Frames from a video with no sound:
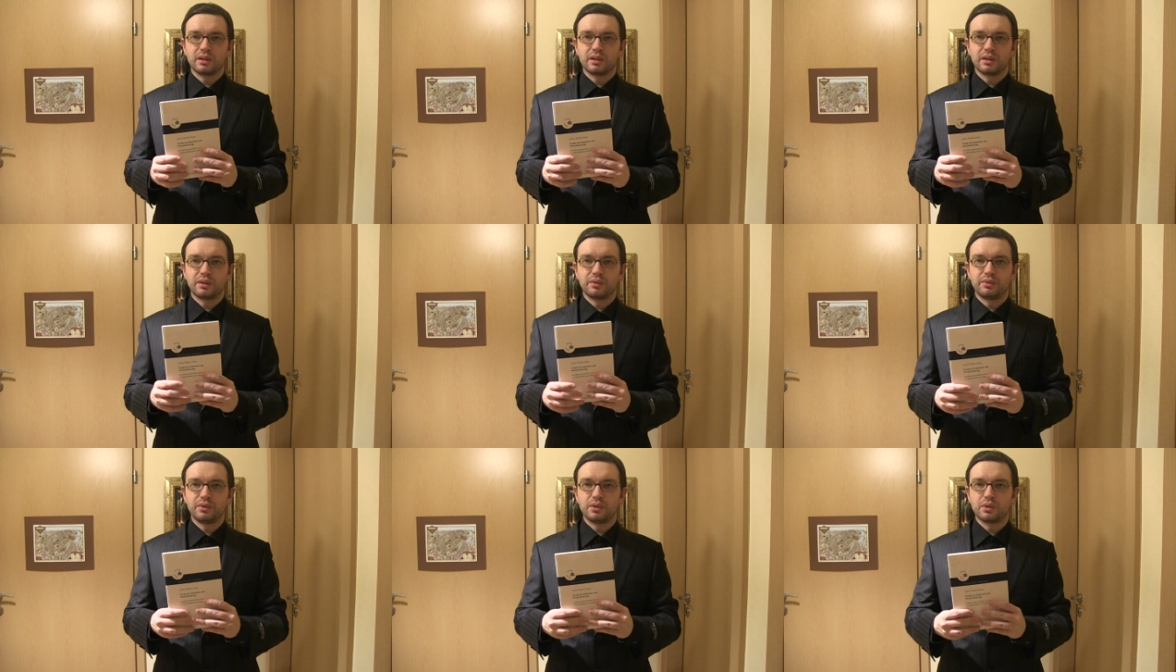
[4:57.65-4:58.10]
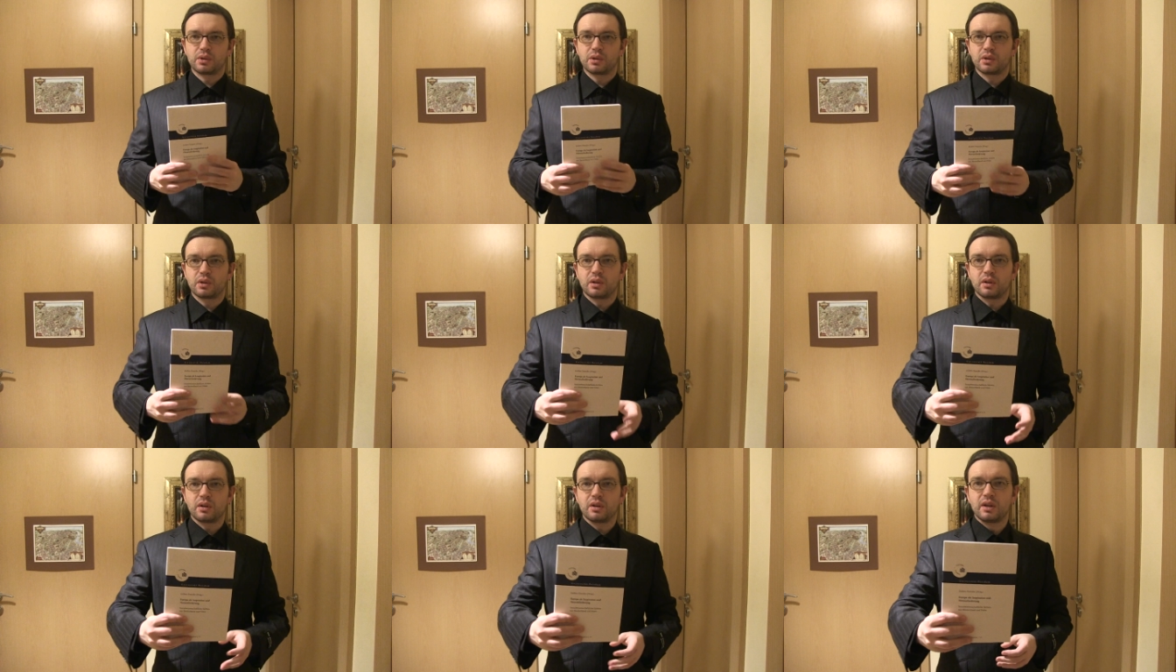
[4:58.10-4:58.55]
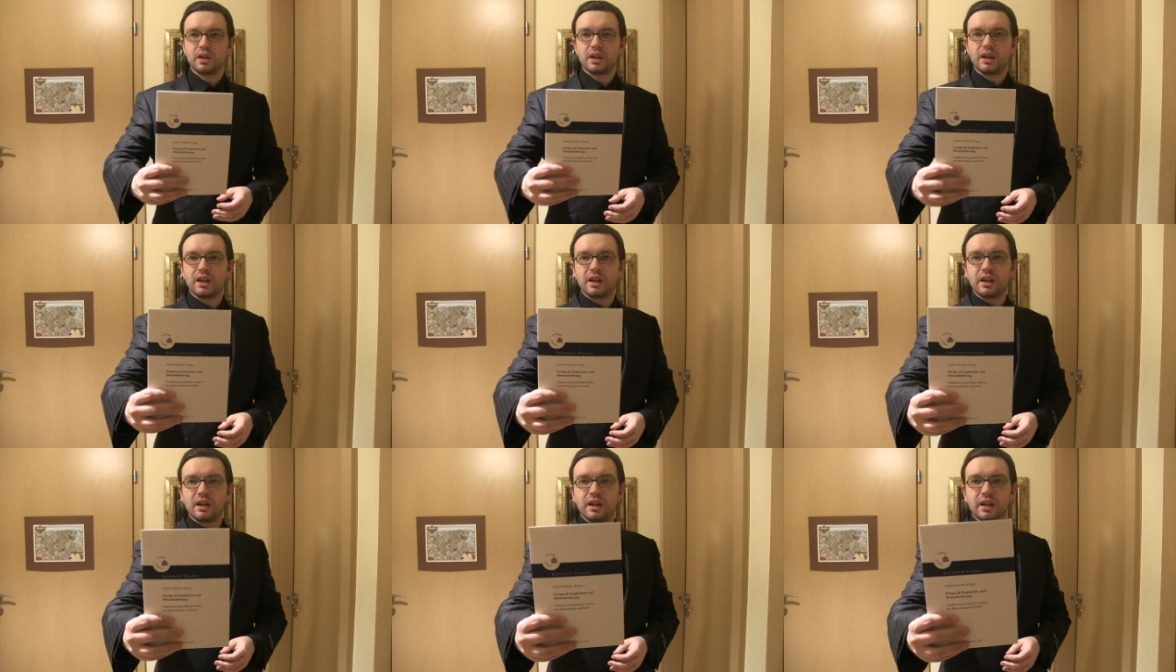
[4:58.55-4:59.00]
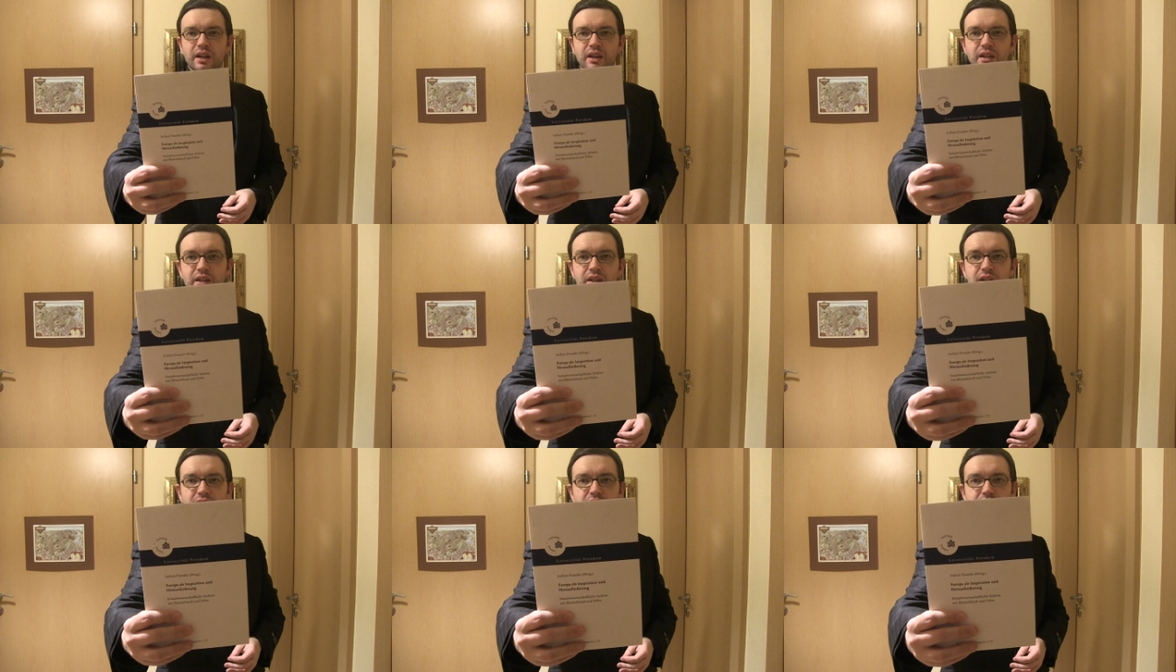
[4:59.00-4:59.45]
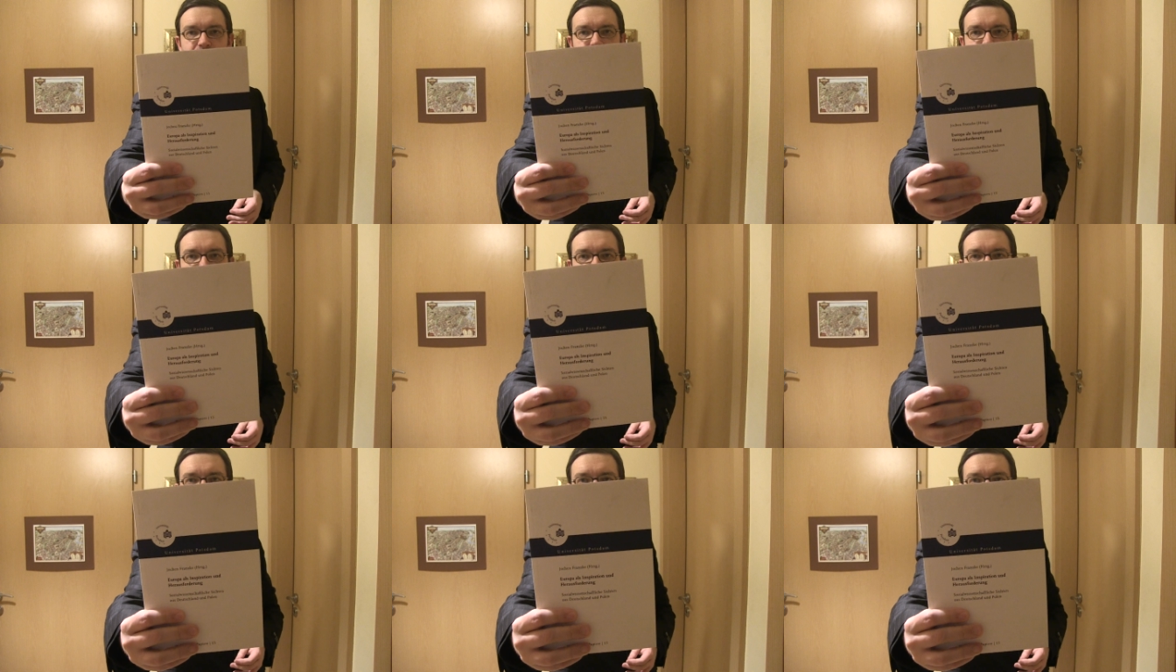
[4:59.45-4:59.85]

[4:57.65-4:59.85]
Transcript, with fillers: uh, future, like here.